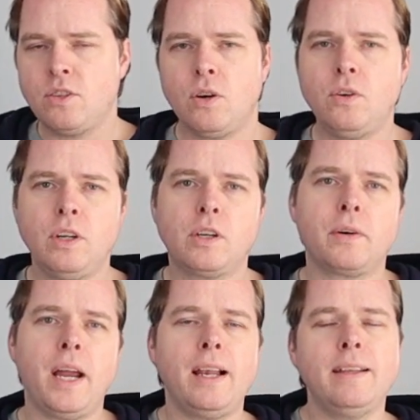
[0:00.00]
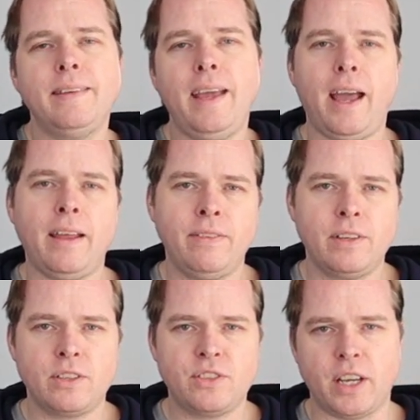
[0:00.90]
So the Creality
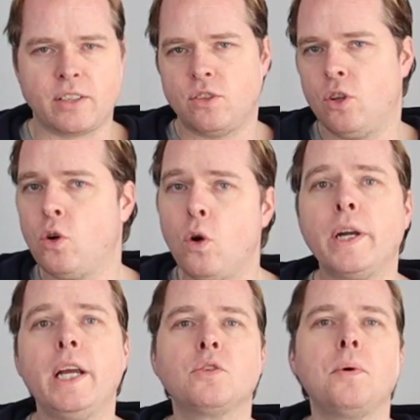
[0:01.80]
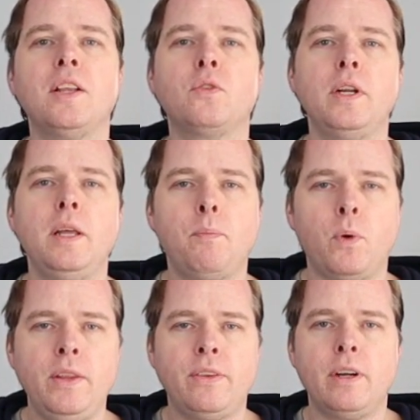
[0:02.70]
Ender 6, the Core XY 3D
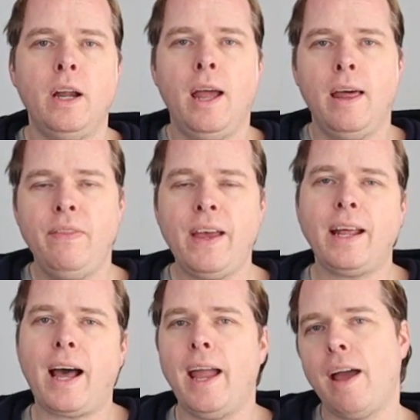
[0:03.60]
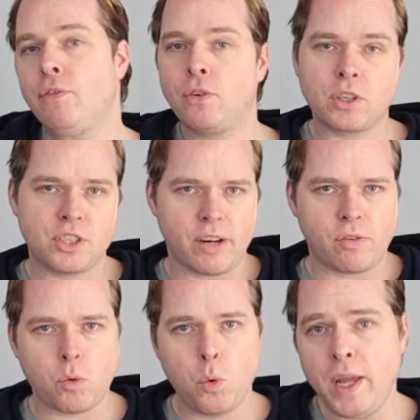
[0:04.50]
printer that I have for
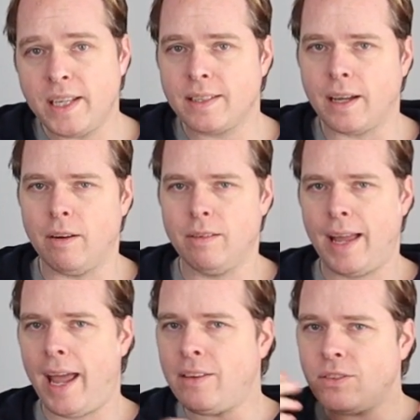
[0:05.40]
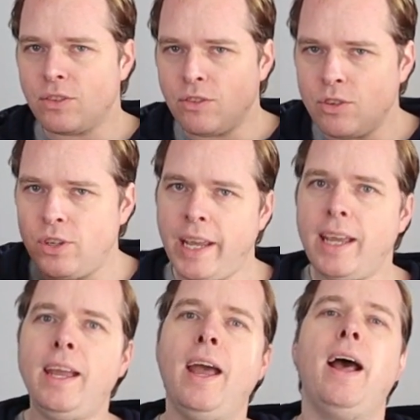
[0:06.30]
several weeks now. And
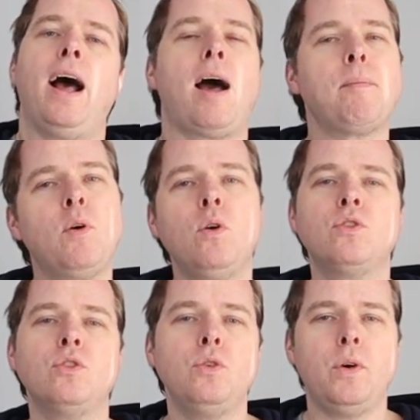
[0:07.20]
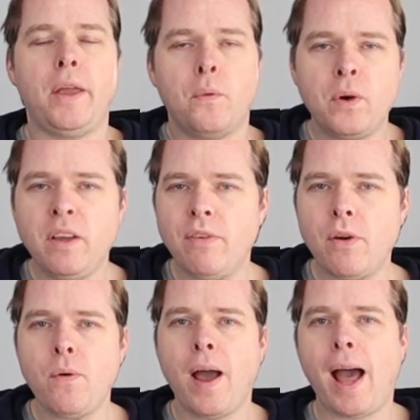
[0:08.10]
today I'm going to do a
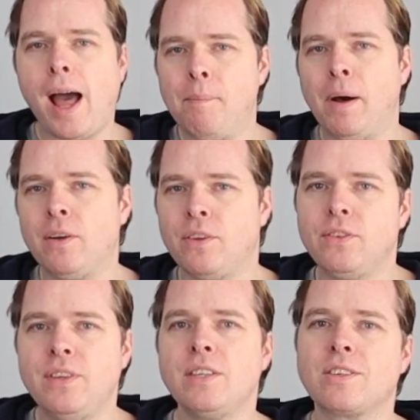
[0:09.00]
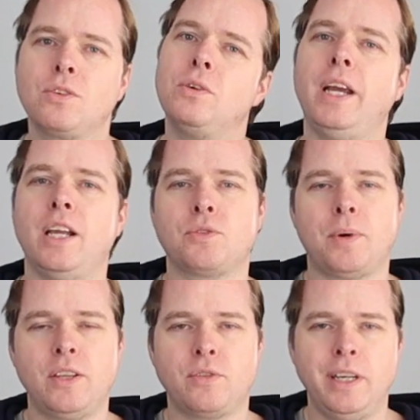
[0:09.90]
review about this Core
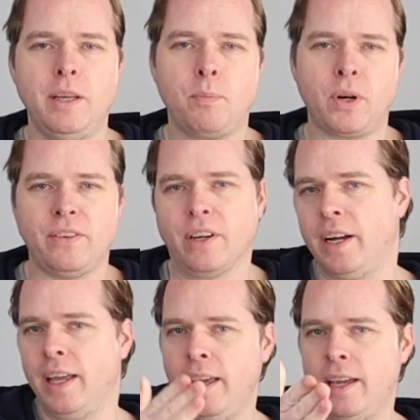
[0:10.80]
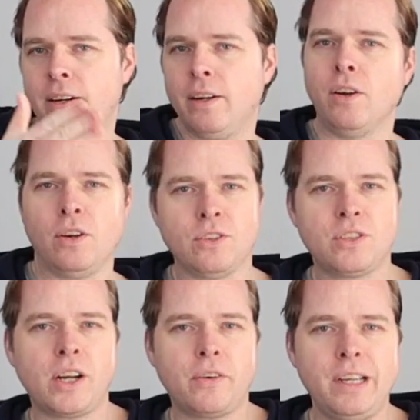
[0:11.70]
XY 3D printer here on
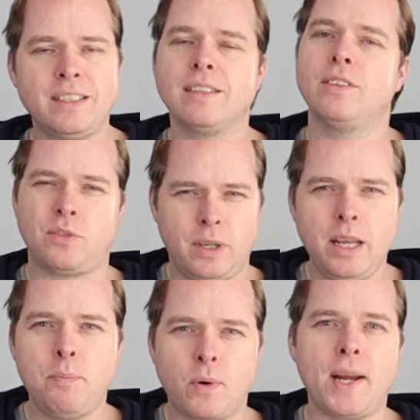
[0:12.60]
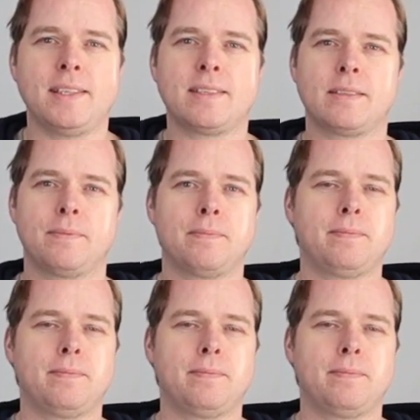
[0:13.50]
Zachary's 3D Prints.